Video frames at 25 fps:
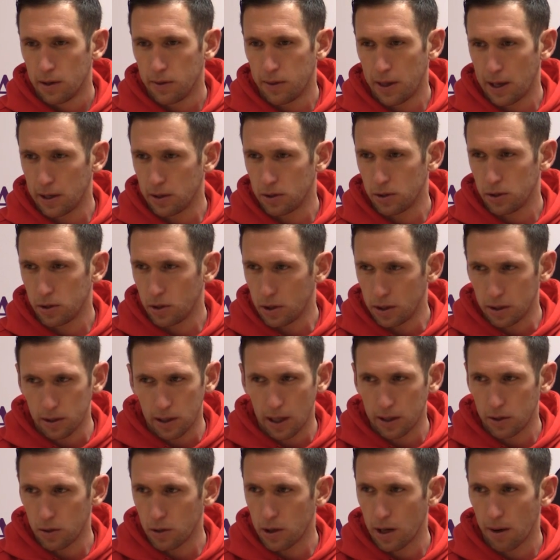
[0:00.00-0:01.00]
then
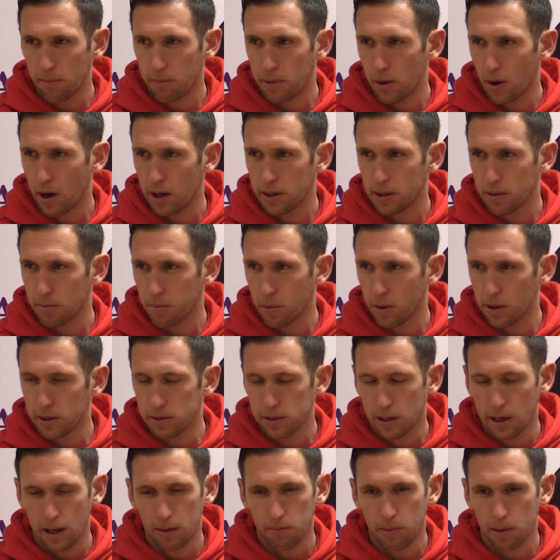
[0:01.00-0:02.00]
you get behind the
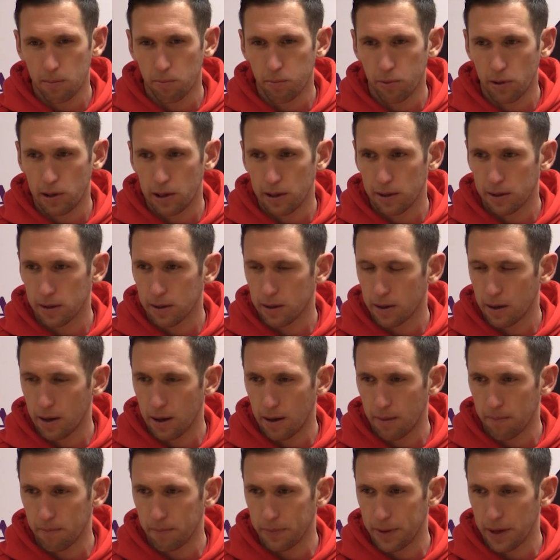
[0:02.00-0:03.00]
boys, and they've been
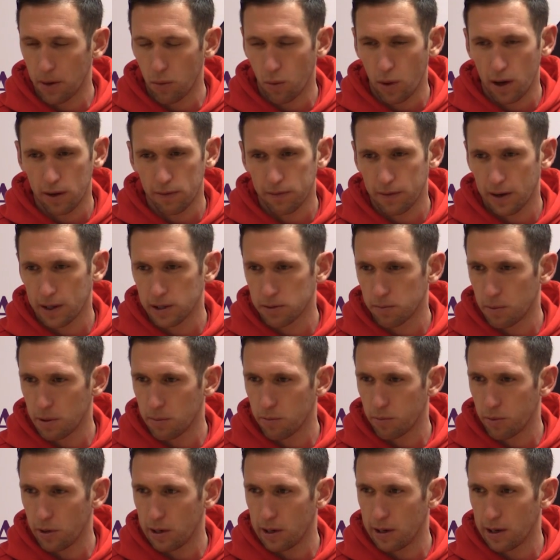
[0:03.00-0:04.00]
brilliant. The away fans have
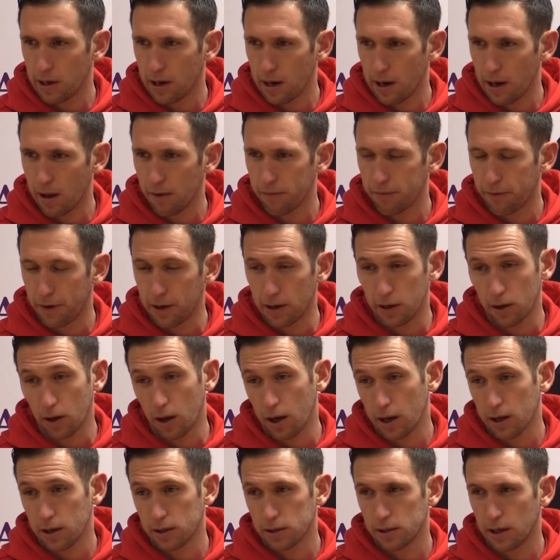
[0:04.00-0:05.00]
been brilliant, and I think,
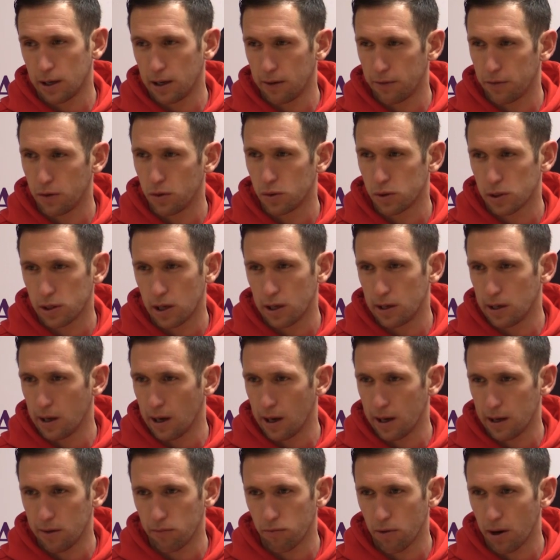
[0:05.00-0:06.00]
like I said, if you see
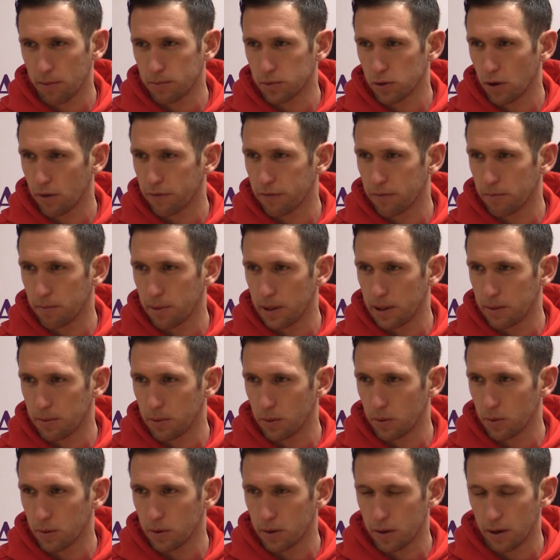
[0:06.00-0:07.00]
that, it rubs off on
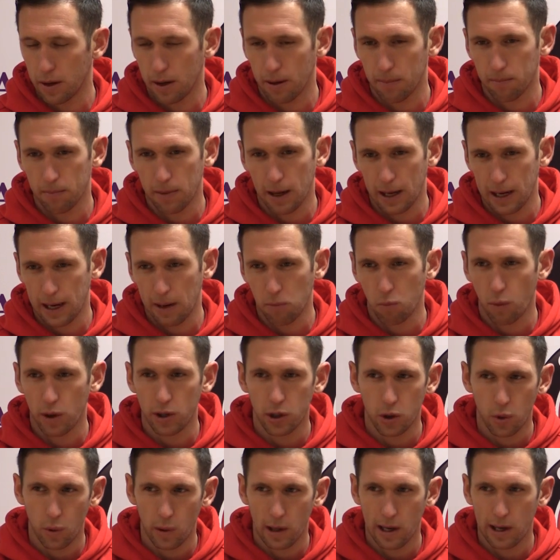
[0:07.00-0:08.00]
people. And then
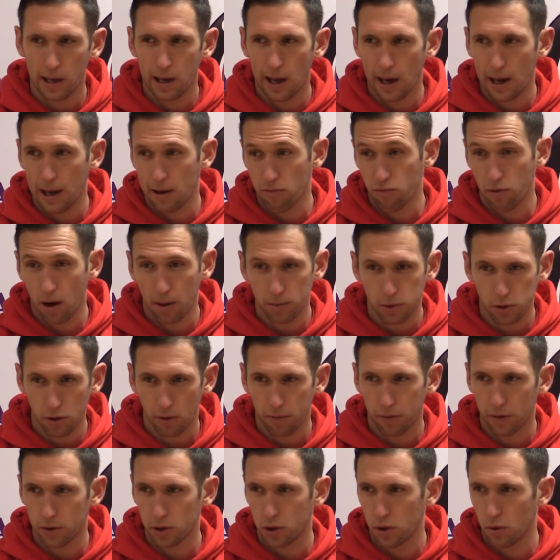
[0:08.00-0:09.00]
when you hear that, it rubs
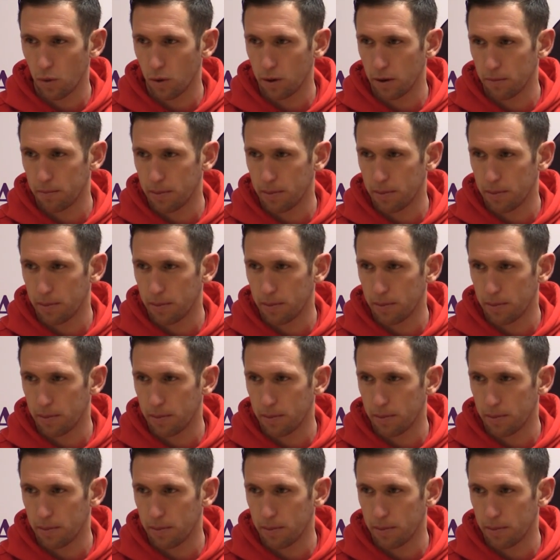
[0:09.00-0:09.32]
off on you on